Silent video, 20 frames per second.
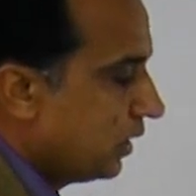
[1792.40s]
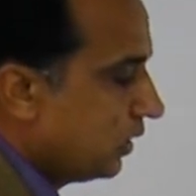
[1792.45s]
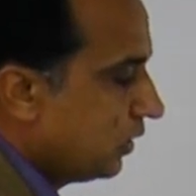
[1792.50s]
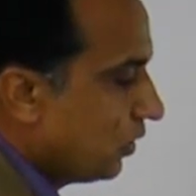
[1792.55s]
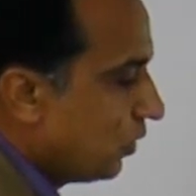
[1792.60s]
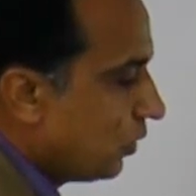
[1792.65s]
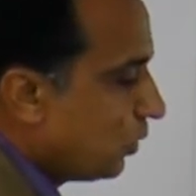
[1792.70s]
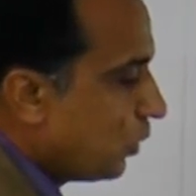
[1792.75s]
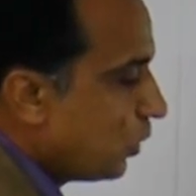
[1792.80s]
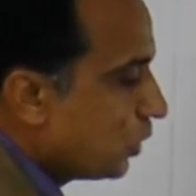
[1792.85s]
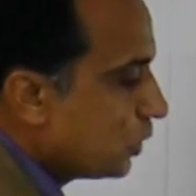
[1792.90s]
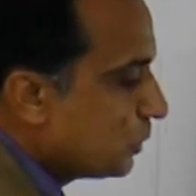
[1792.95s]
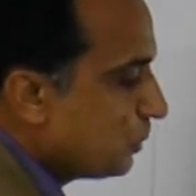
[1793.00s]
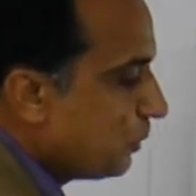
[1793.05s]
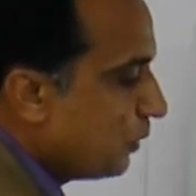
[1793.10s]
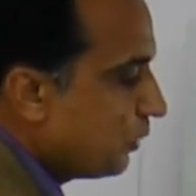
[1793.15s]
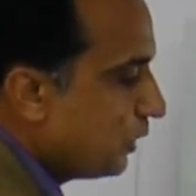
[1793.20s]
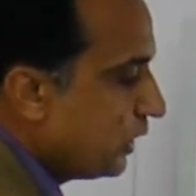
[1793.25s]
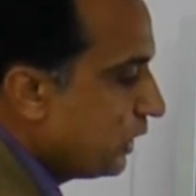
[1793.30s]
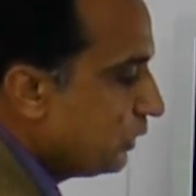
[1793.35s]
Now
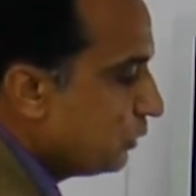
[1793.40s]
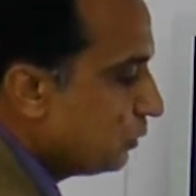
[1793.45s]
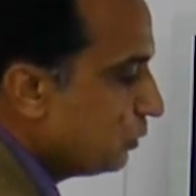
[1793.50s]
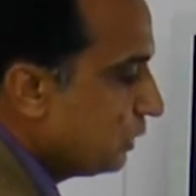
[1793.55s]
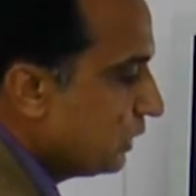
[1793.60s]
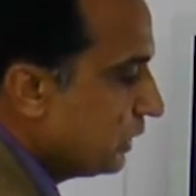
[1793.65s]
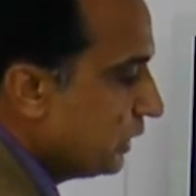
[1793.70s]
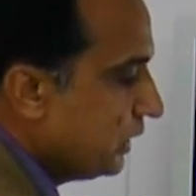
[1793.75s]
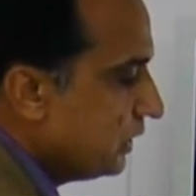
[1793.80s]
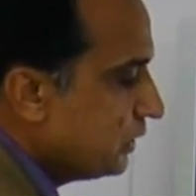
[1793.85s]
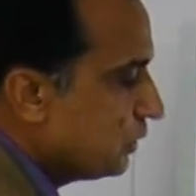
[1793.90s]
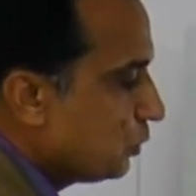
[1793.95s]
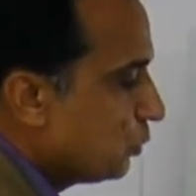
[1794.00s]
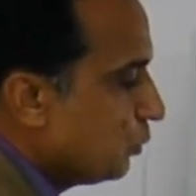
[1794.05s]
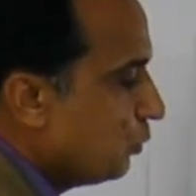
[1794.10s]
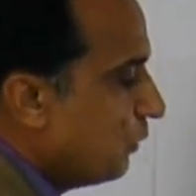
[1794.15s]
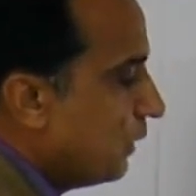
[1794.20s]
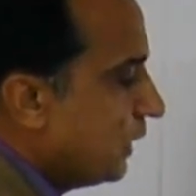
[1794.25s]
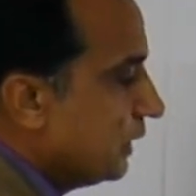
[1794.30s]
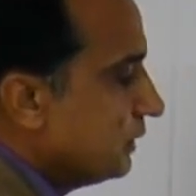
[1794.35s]
corresponding to these
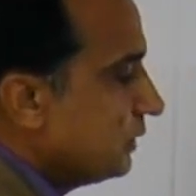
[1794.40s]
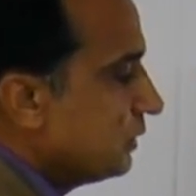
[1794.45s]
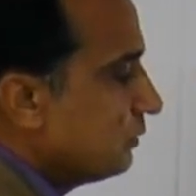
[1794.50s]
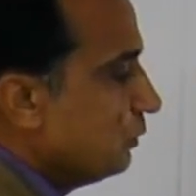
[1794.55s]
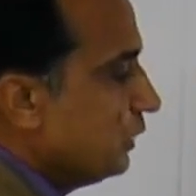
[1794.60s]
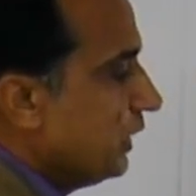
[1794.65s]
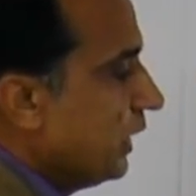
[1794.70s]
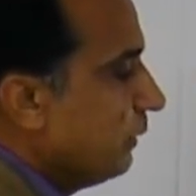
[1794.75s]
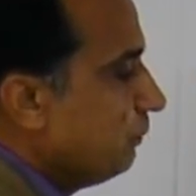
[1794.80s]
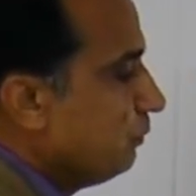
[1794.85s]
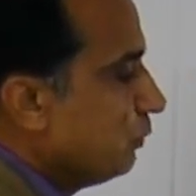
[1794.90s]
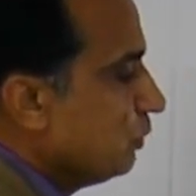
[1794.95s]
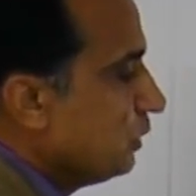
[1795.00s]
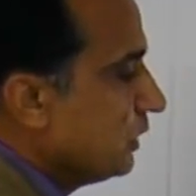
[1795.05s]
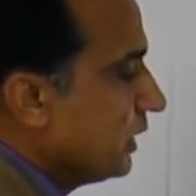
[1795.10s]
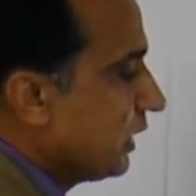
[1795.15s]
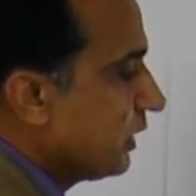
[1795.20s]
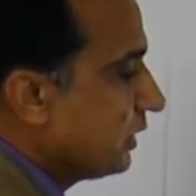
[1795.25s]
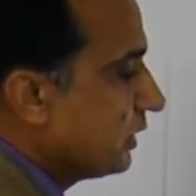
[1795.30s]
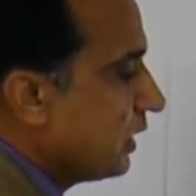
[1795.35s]
2 ones, we have
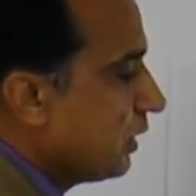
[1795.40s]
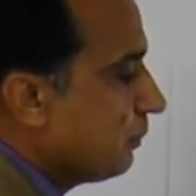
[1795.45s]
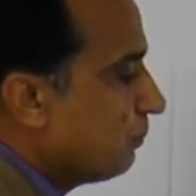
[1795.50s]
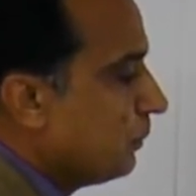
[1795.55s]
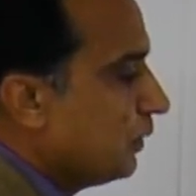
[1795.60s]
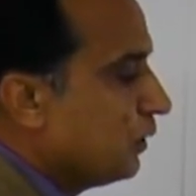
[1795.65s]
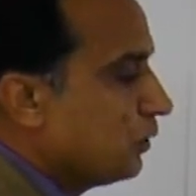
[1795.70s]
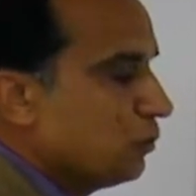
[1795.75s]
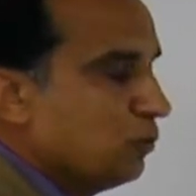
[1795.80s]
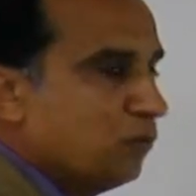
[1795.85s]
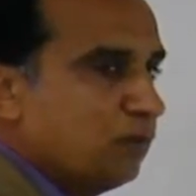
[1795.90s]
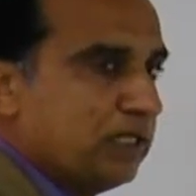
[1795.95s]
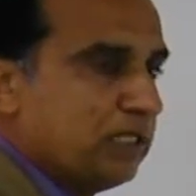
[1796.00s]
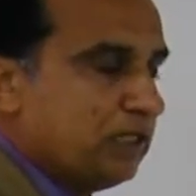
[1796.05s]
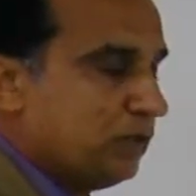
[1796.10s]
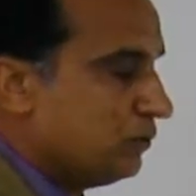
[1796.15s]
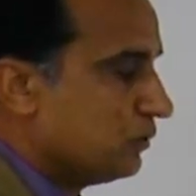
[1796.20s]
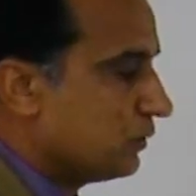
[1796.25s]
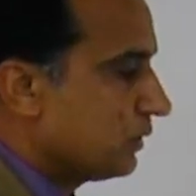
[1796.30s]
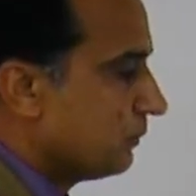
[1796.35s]
to check the upper 2
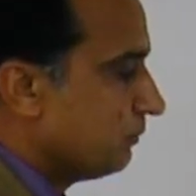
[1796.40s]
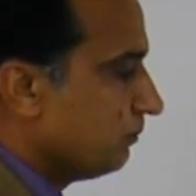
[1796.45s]
values.